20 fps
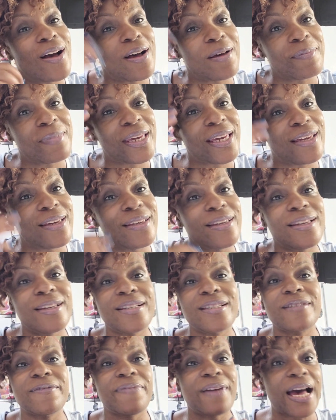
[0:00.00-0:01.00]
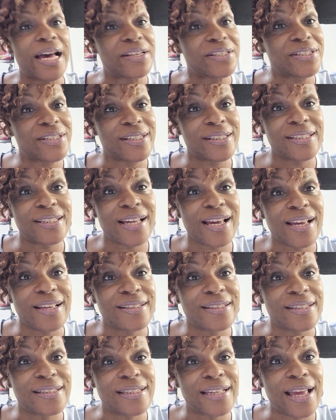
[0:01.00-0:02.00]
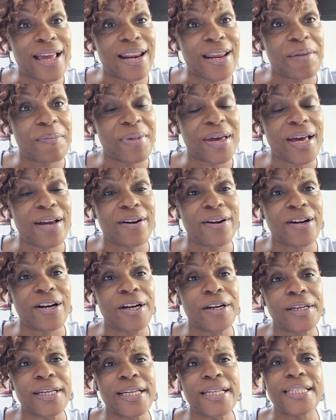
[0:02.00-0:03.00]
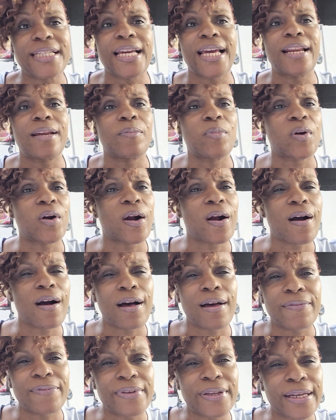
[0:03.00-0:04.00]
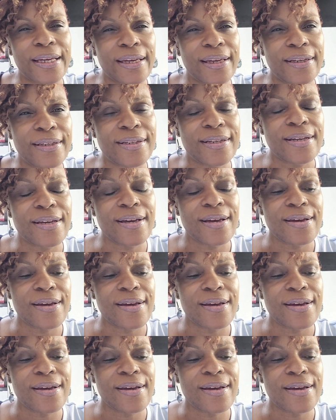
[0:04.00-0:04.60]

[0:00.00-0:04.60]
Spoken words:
on me. His fashion sense is getting better. He's getting more confident.